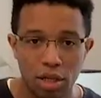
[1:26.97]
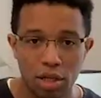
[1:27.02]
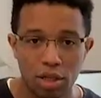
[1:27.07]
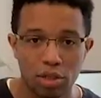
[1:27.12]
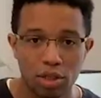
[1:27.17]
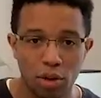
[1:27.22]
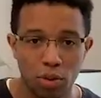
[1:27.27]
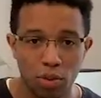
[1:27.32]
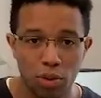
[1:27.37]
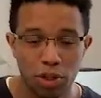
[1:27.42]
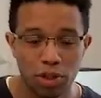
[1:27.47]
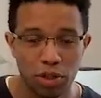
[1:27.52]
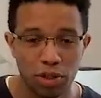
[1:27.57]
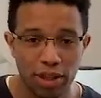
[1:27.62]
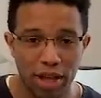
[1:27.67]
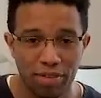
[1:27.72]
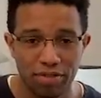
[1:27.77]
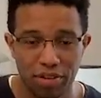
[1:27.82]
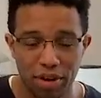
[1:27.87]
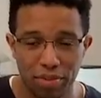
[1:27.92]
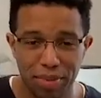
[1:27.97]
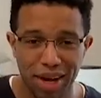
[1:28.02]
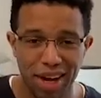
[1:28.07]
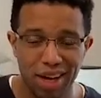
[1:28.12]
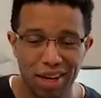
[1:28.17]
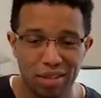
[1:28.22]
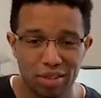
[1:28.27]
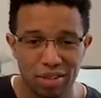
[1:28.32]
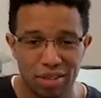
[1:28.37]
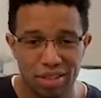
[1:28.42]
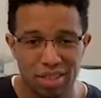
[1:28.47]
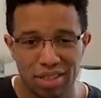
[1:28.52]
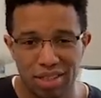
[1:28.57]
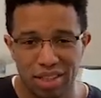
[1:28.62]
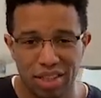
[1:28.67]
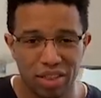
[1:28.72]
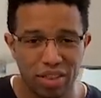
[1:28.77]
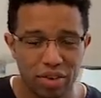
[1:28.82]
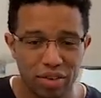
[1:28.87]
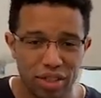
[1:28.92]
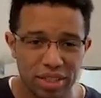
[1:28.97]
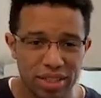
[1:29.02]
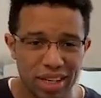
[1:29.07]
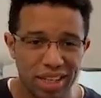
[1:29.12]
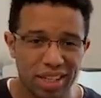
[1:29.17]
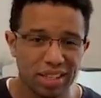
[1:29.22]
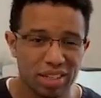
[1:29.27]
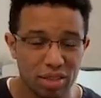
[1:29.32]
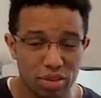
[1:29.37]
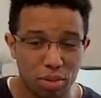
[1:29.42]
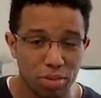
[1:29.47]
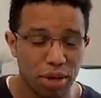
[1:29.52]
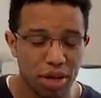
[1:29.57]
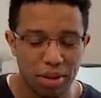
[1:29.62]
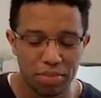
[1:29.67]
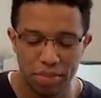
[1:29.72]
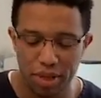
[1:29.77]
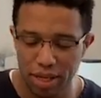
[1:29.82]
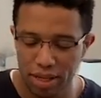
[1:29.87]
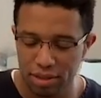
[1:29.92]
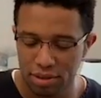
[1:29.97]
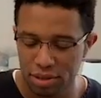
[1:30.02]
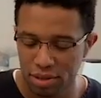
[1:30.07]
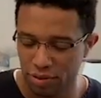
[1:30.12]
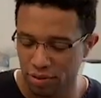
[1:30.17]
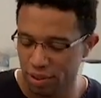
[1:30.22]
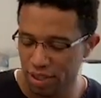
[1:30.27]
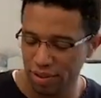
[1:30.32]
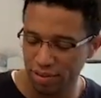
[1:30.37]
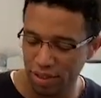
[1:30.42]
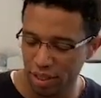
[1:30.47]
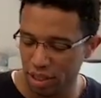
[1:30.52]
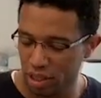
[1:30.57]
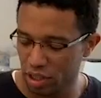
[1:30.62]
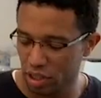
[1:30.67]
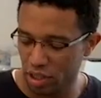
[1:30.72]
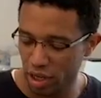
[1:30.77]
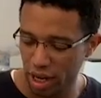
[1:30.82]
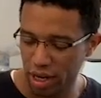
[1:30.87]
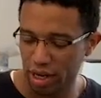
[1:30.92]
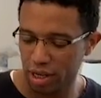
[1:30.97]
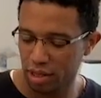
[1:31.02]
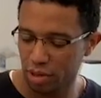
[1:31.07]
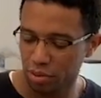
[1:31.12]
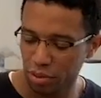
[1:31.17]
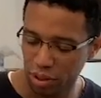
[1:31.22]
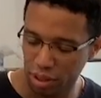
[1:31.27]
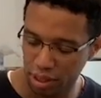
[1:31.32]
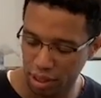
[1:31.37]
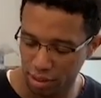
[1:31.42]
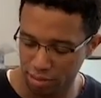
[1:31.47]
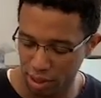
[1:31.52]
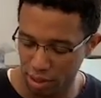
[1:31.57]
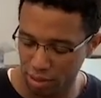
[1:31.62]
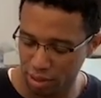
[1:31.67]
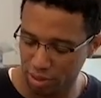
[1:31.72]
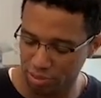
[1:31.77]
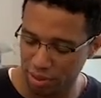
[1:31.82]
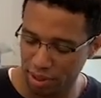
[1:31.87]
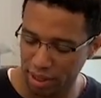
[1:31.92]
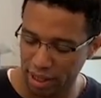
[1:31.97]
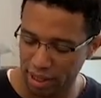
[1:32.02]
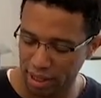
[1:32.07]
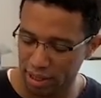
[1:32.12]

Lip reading: So we shook that for about 30 seconds to about a minute. So if you give it a good shake, it will come out something like